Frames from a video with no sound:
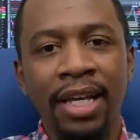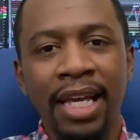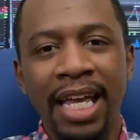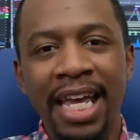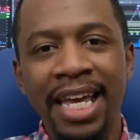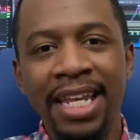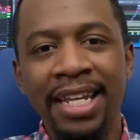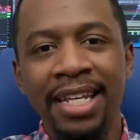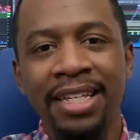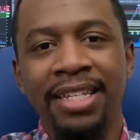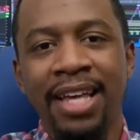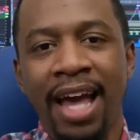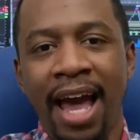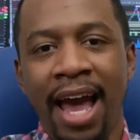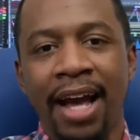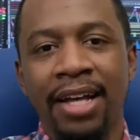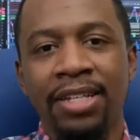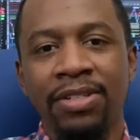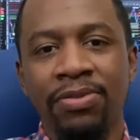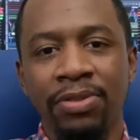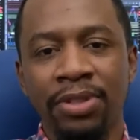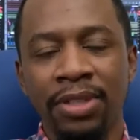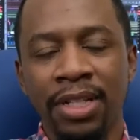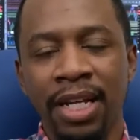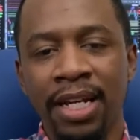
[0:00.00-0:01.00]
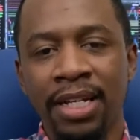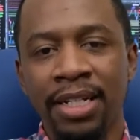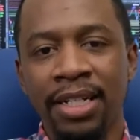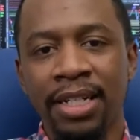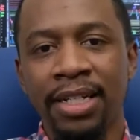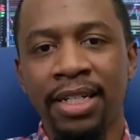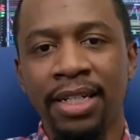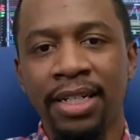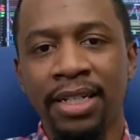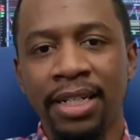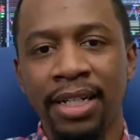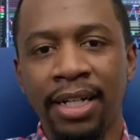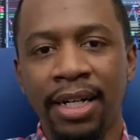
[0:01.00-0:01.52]
any tax
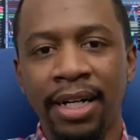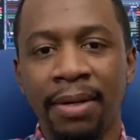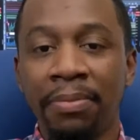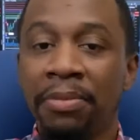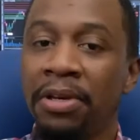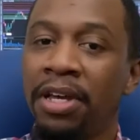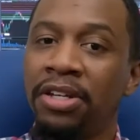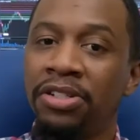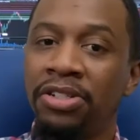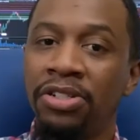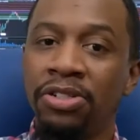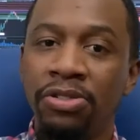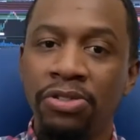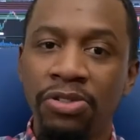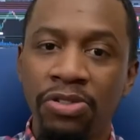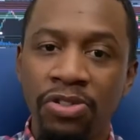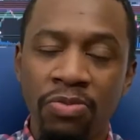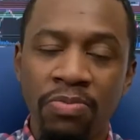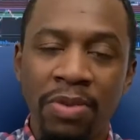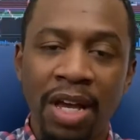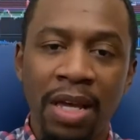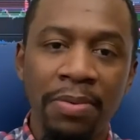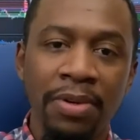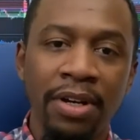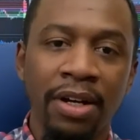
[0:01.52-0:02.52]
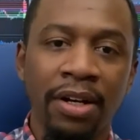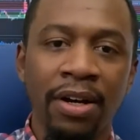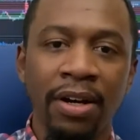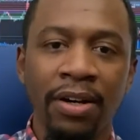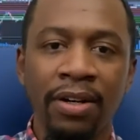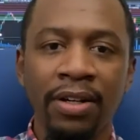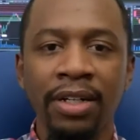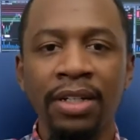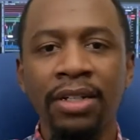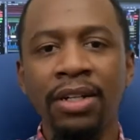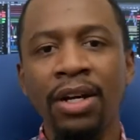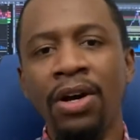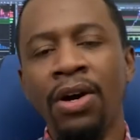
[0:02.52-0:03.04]
related issues you may be
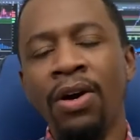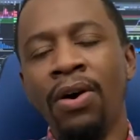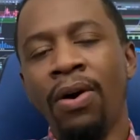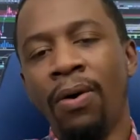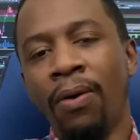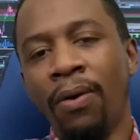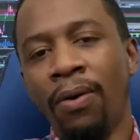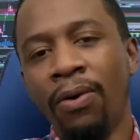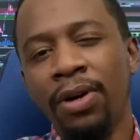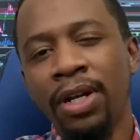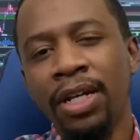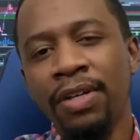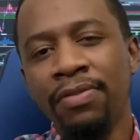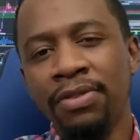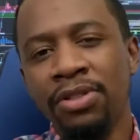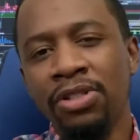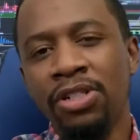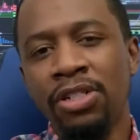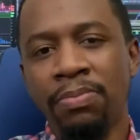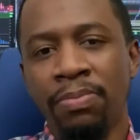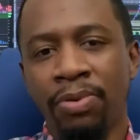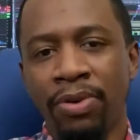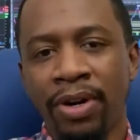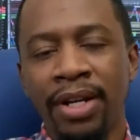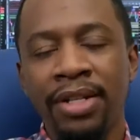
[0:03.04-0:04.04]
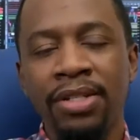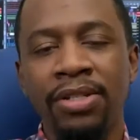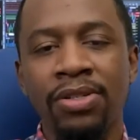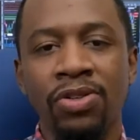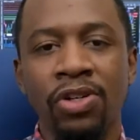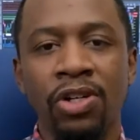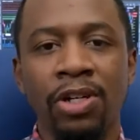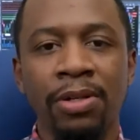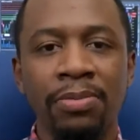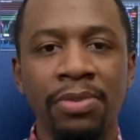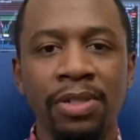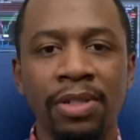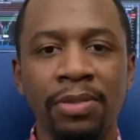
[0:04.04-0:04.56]
occurring, or even just
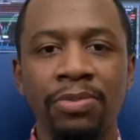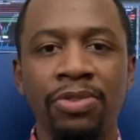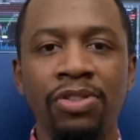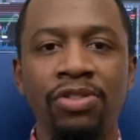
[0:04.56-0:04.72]
brainstorm some